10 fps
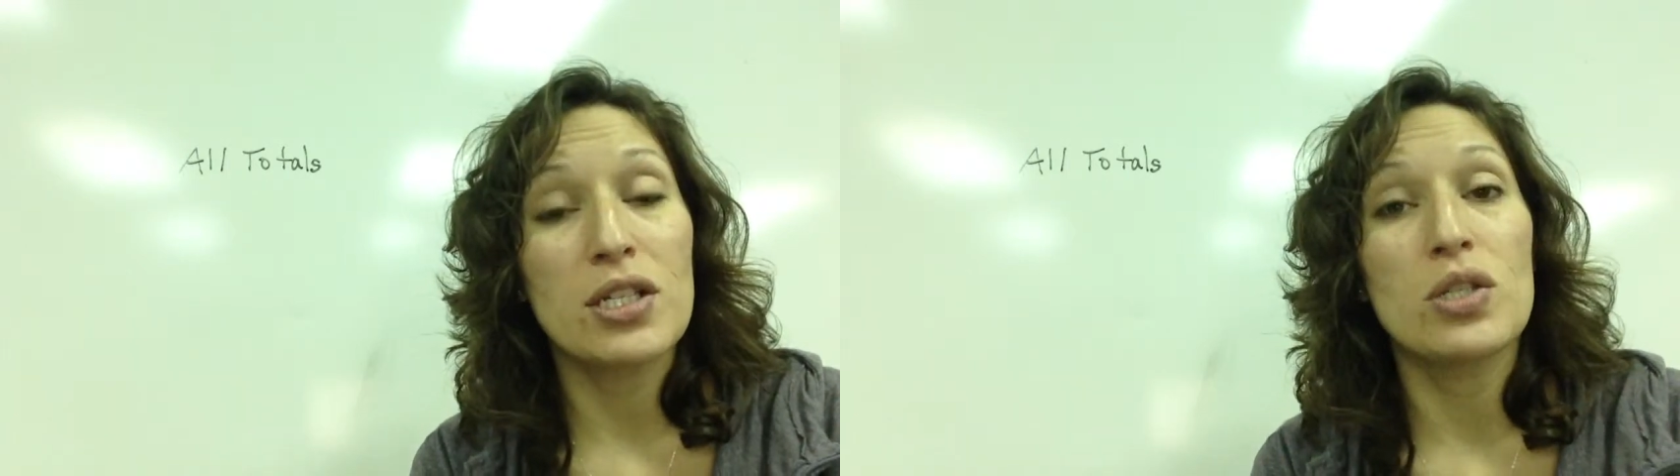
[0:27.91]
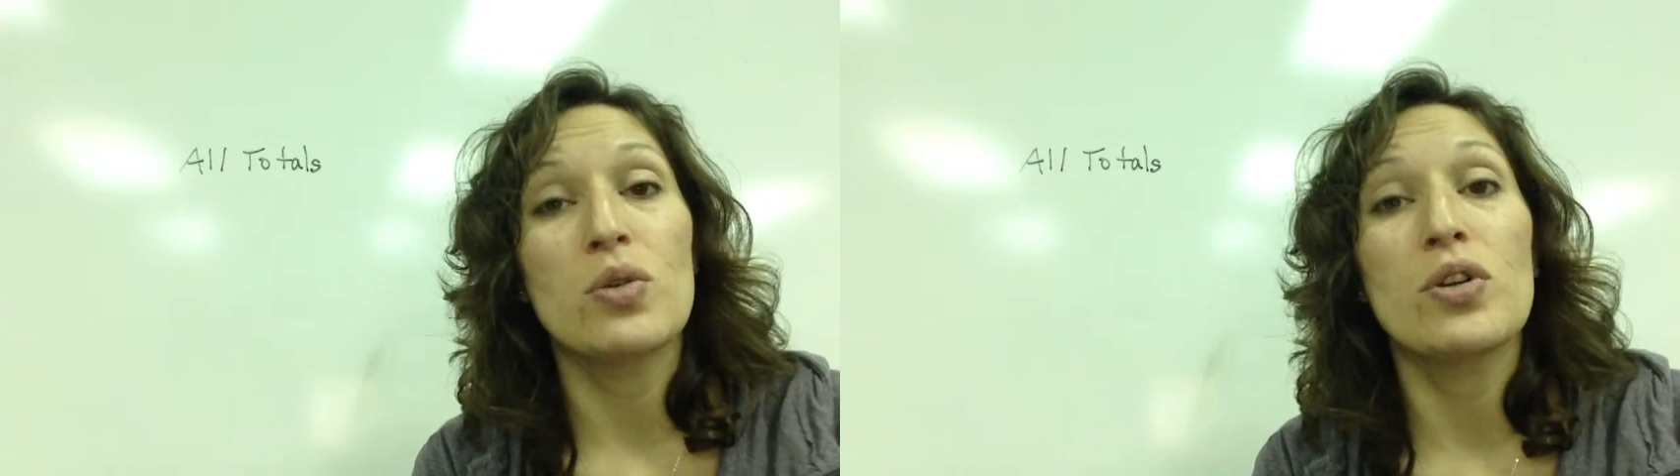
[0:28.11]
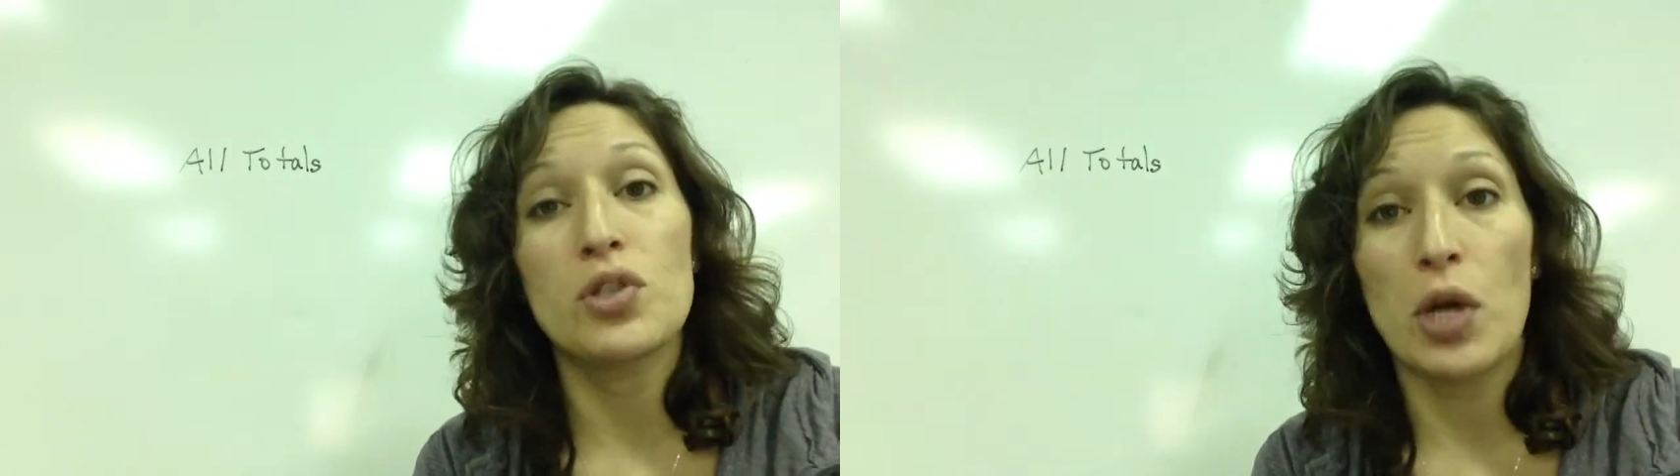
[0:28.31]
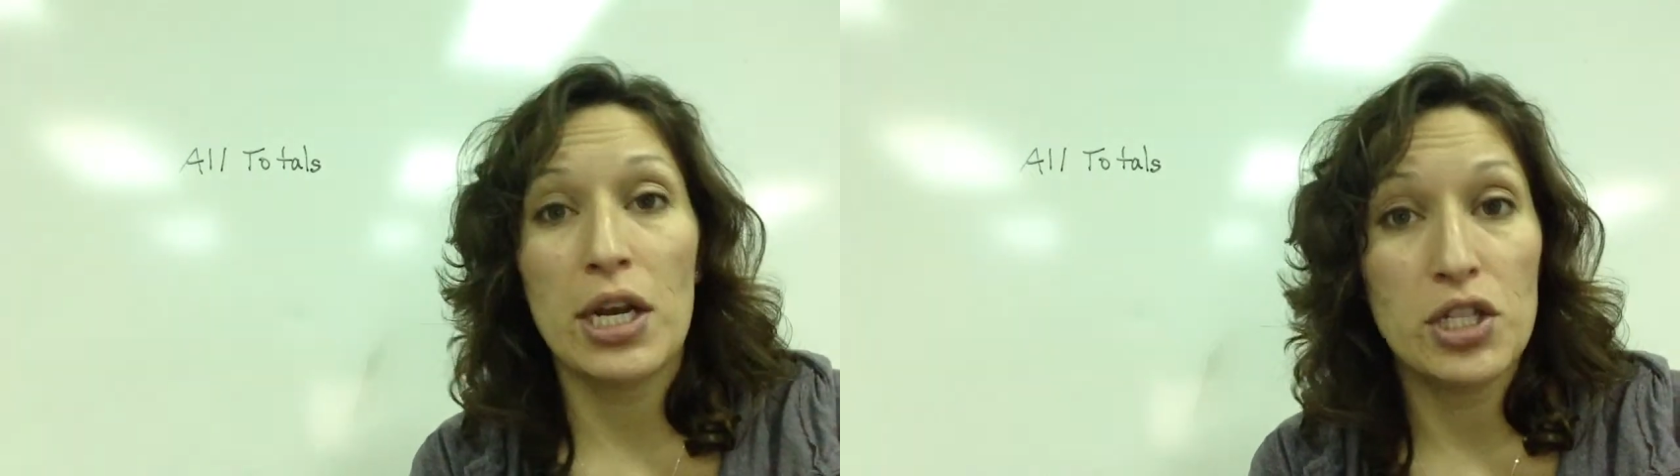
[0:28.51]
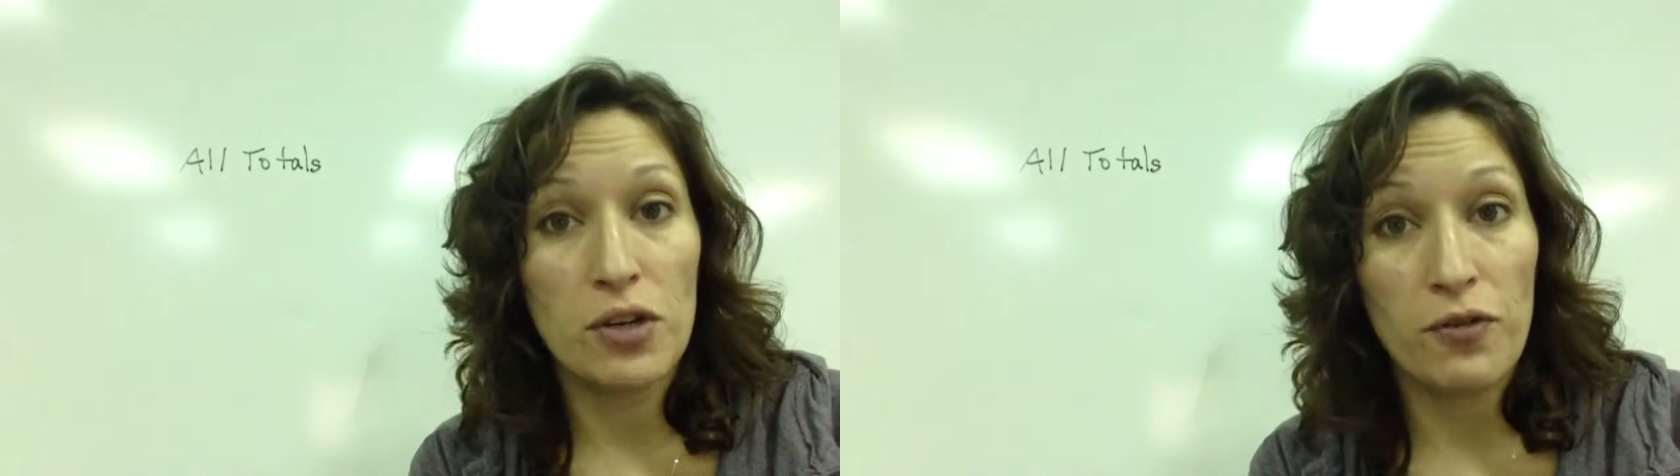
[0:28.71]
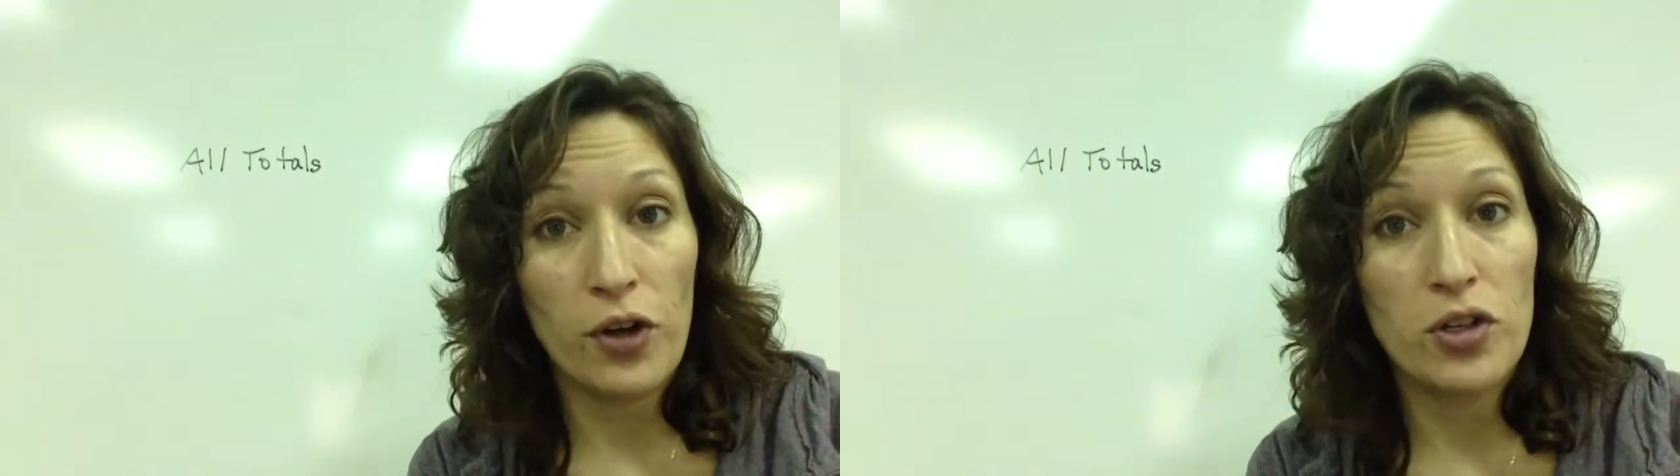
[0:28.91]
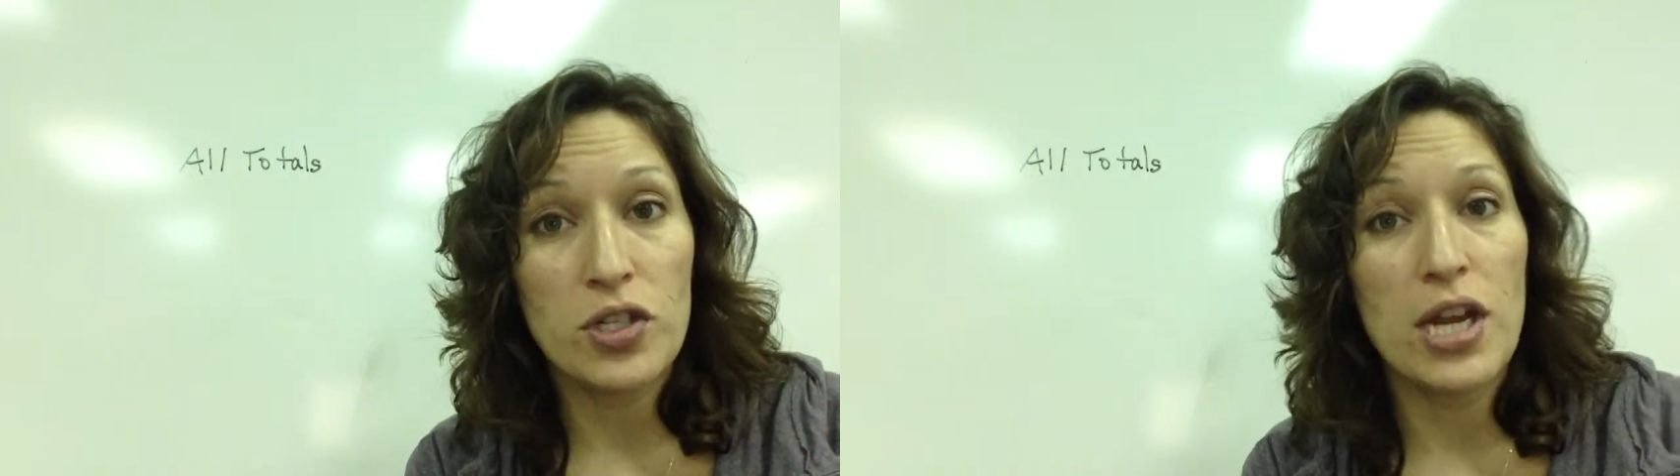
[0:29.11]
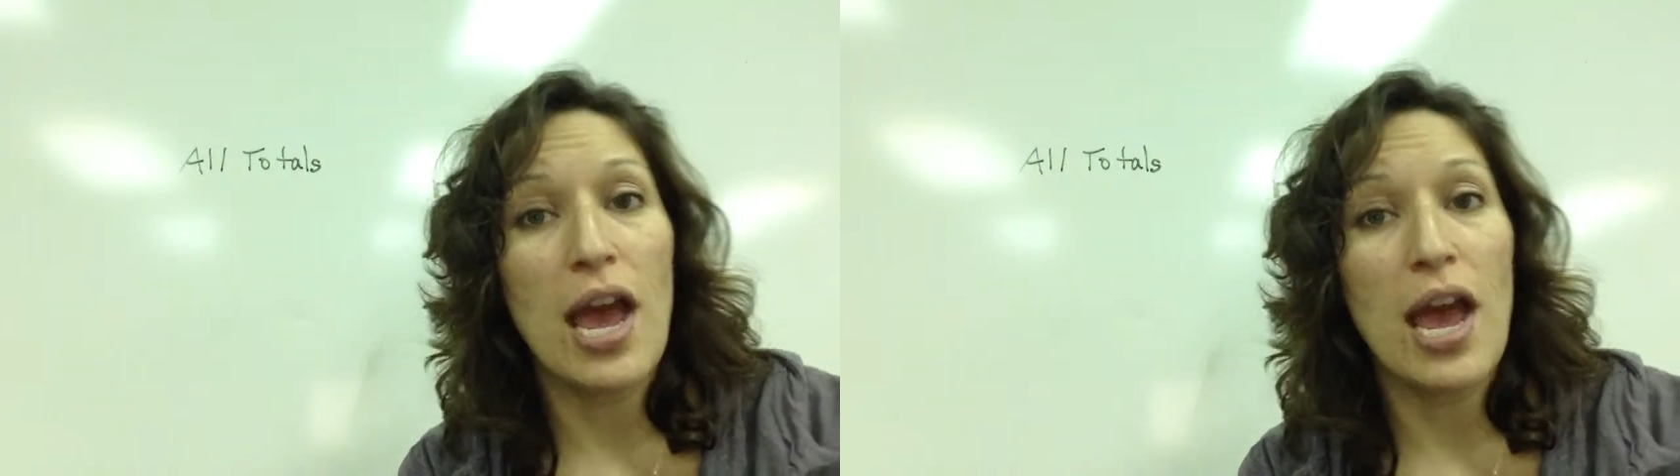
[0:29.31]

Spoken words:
do your strategy first